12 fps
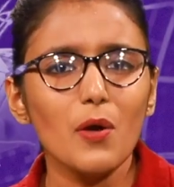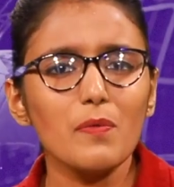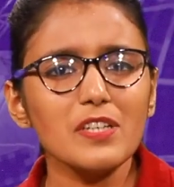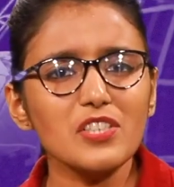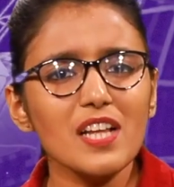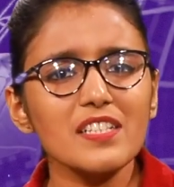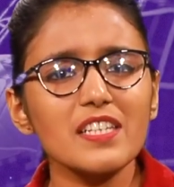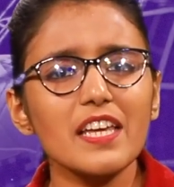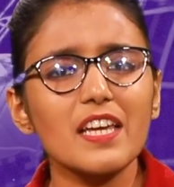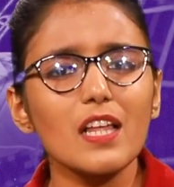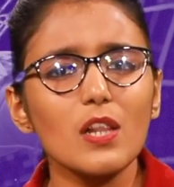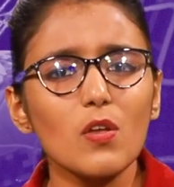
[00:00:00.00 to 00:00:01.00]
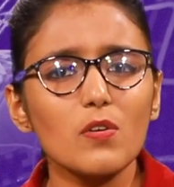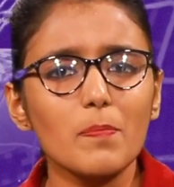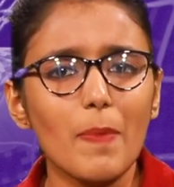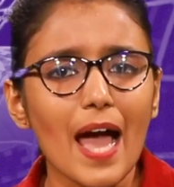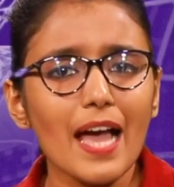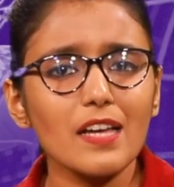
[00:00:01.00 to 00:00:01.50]
we shall take a look
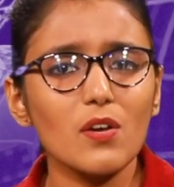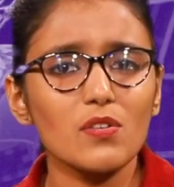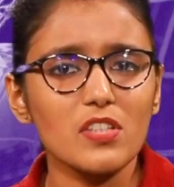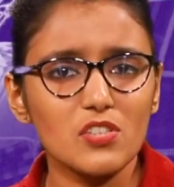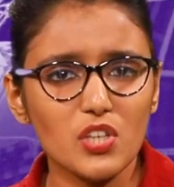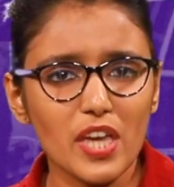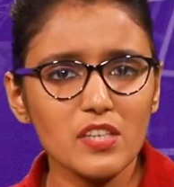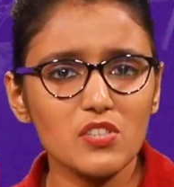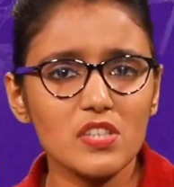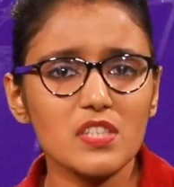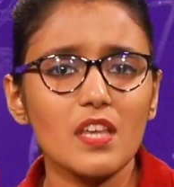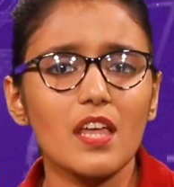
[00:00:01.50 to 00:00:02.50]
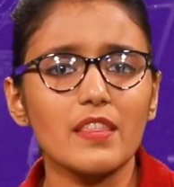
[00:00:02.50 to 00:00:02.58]
back on the changes